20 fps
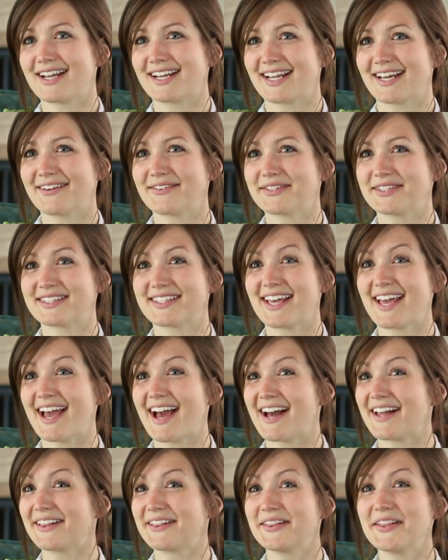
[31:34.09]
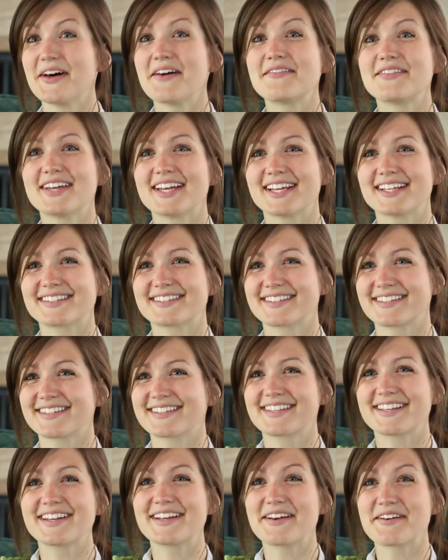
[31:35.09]
And I would say, "I love it. It's the
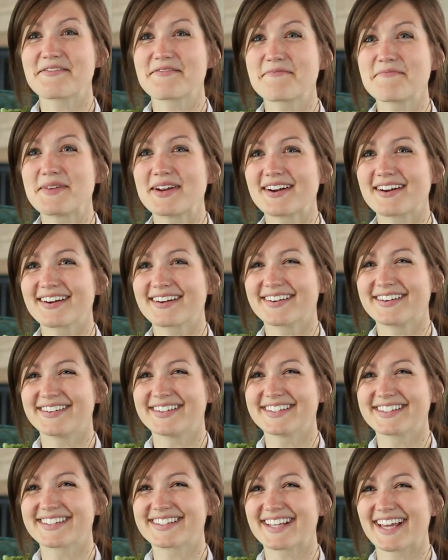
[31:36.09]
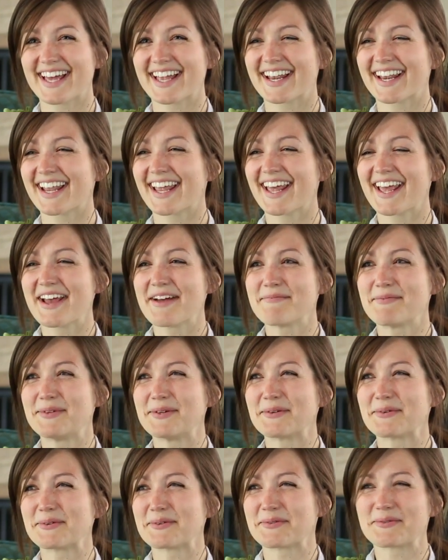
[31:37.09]
city of miracles." And
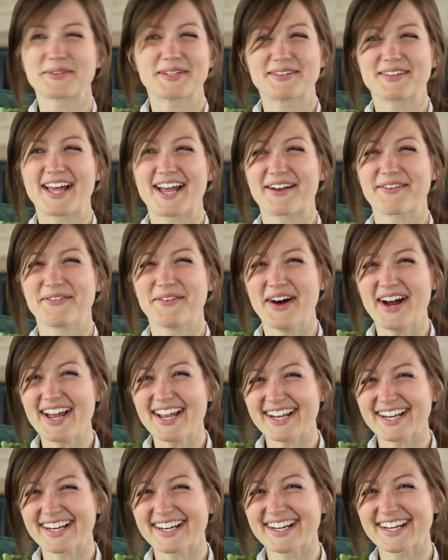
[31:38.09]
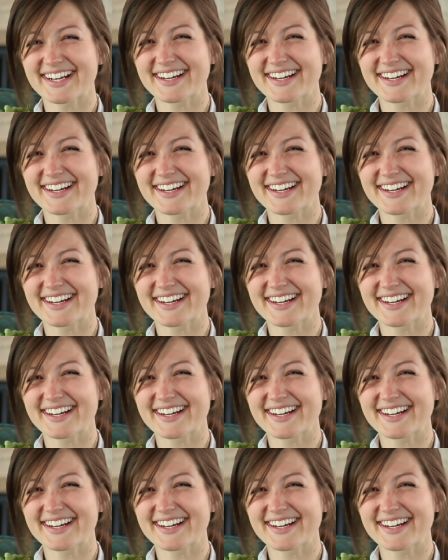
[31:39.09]
people would be like, "What?